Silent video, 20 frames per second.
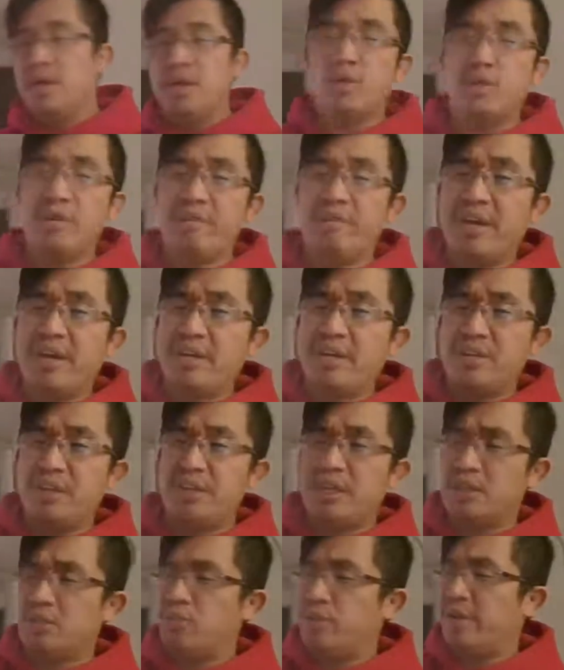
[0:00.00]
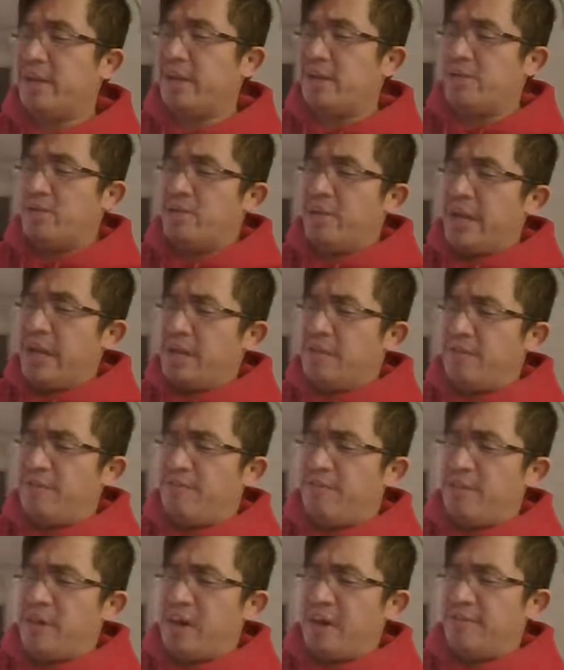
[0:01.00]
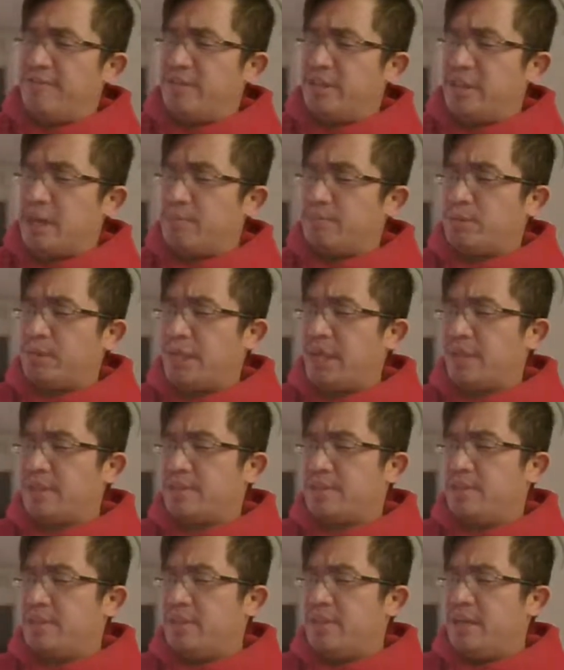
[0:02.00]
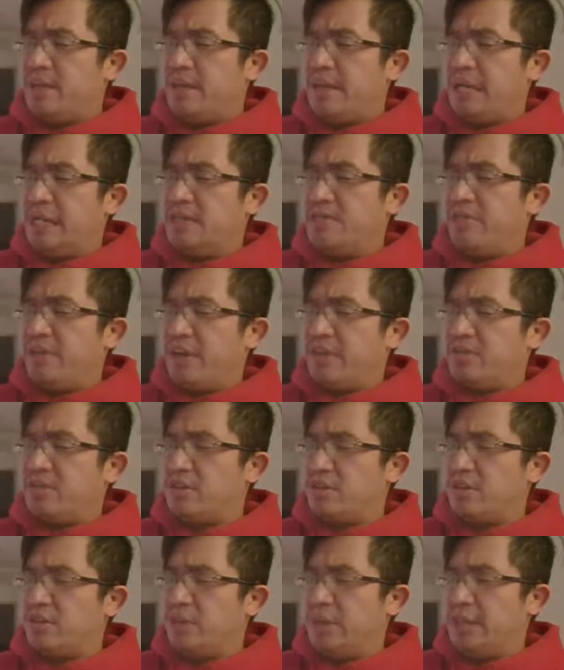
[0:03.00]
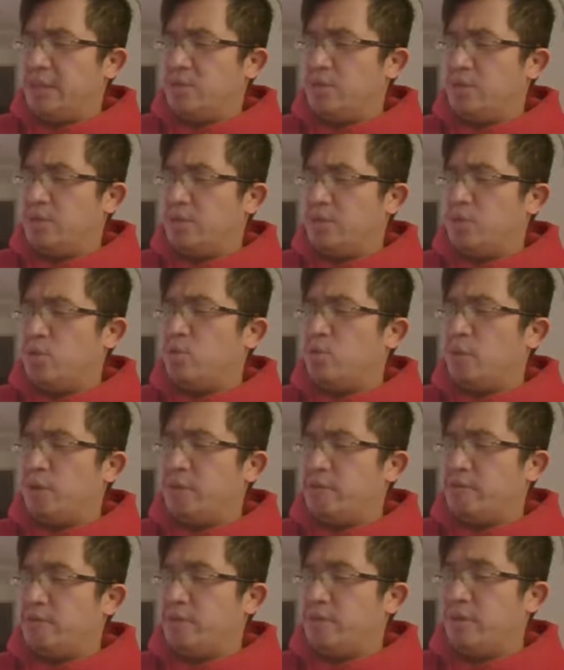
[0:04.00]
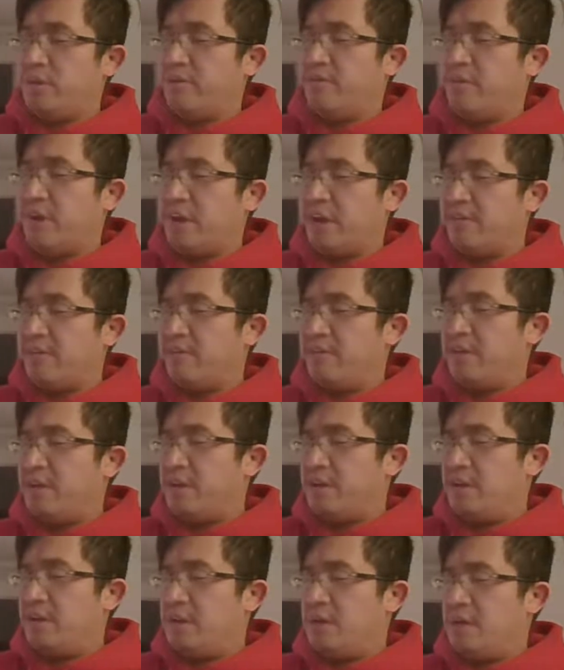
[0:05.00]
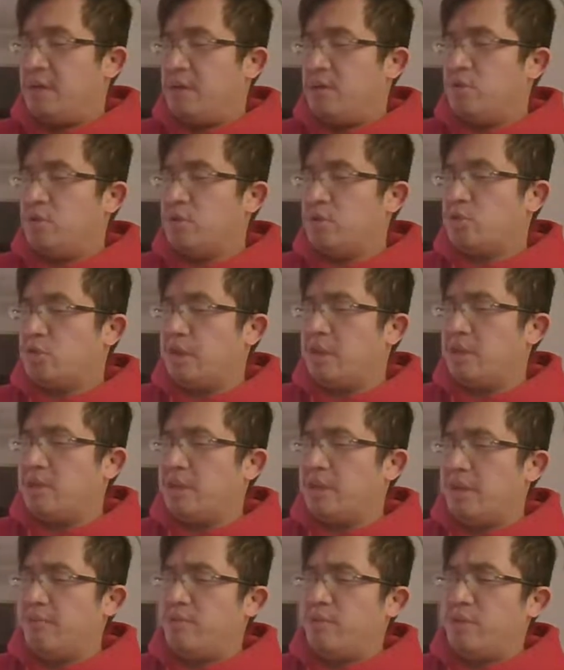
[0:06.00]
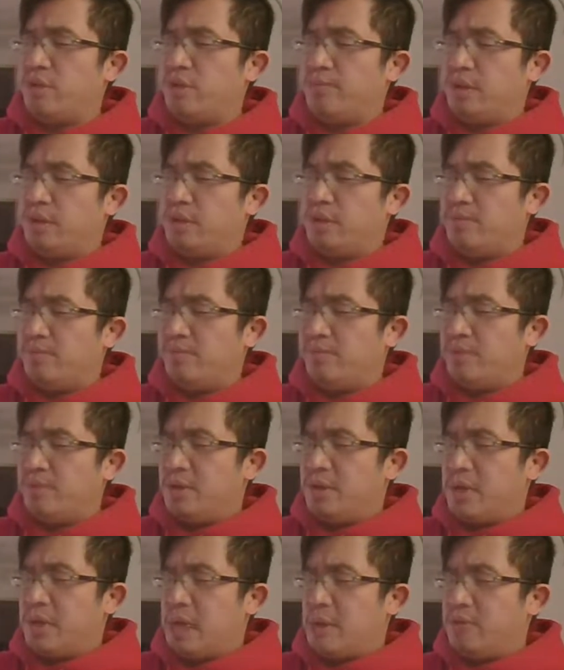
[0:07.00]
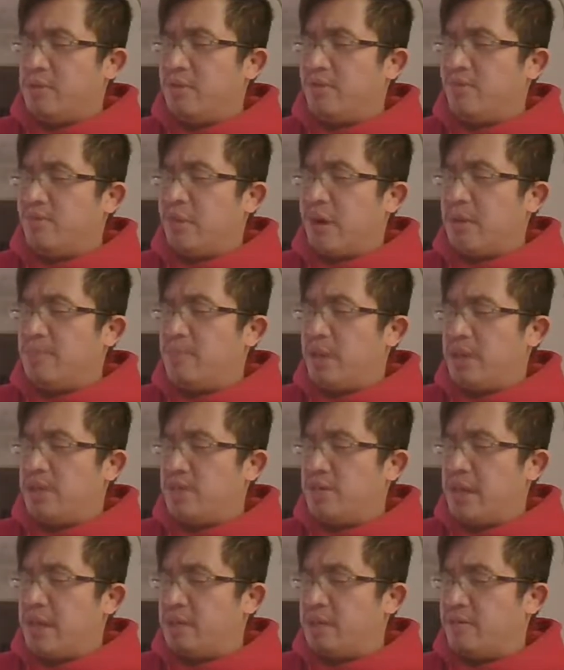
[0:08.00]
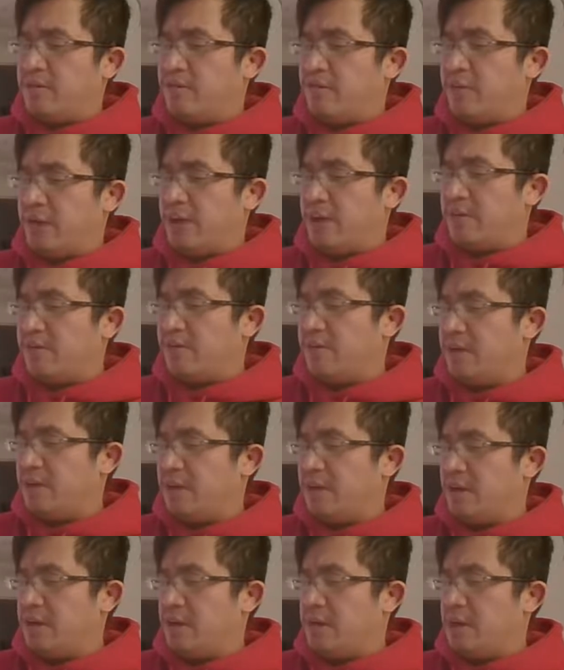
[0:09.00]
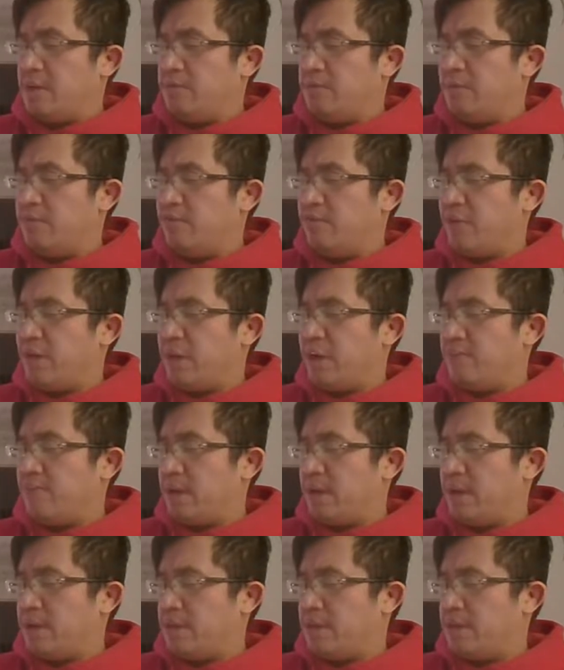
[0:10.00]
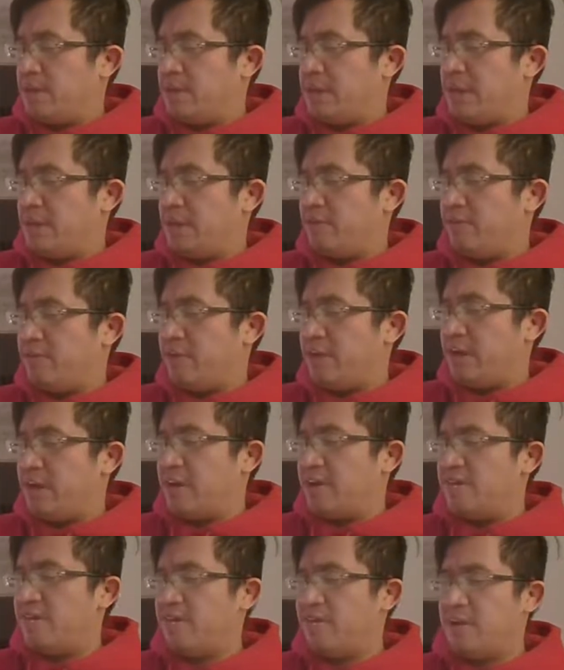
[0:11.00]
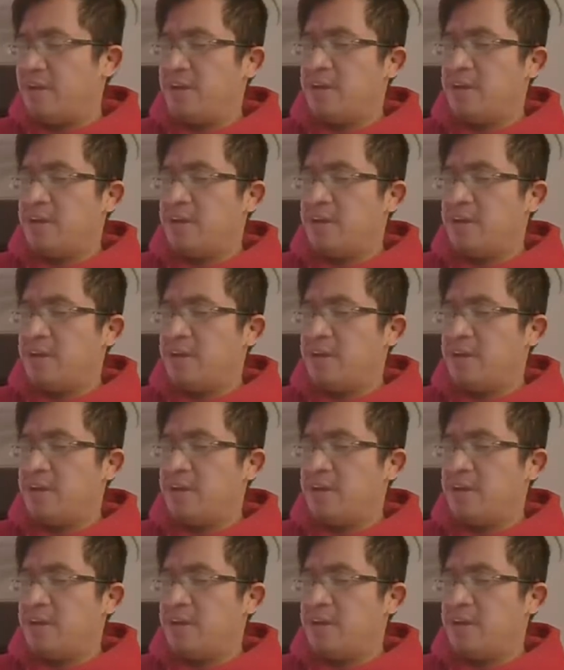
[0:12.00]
So we've got this. We got negative 5 times x is less than or equal to 125. We'll draw a line through the middle, and we divide by negative 5. And we divide by negative 5.